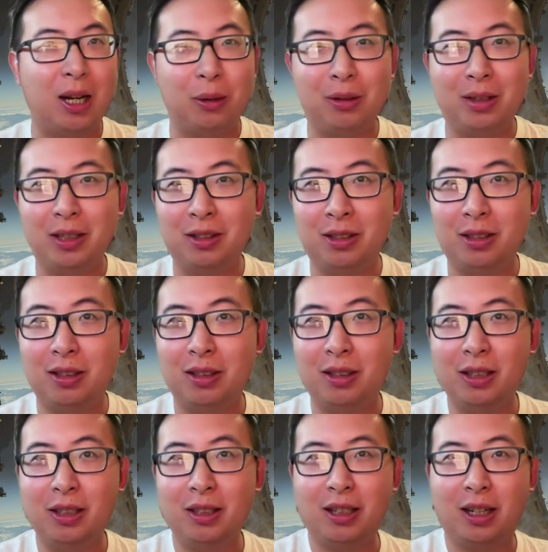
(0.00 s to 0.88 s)

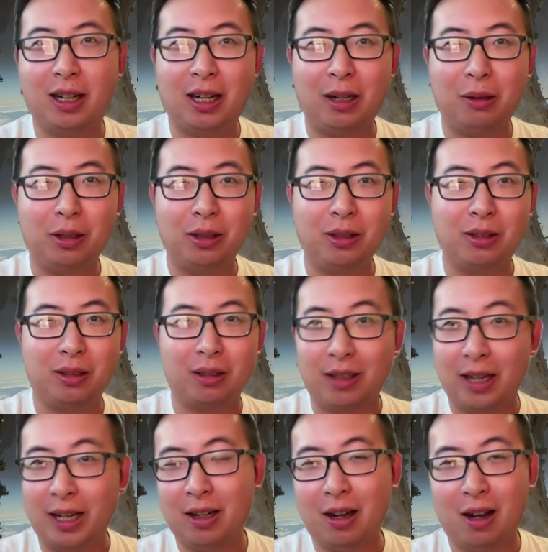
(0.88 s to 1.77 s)
recently I was
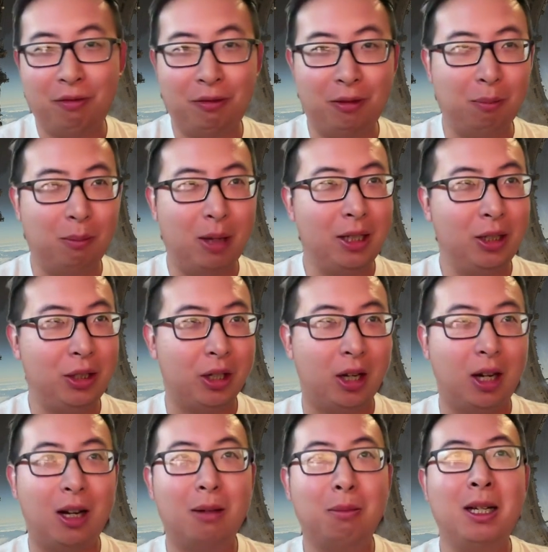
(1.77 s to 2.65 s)
laid off from my
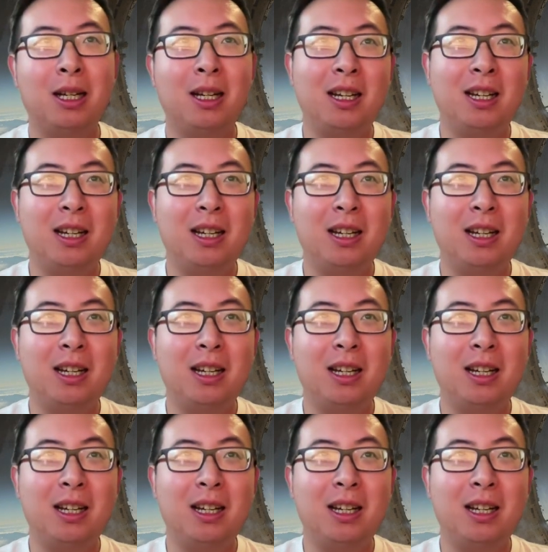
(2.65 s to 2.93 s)
job,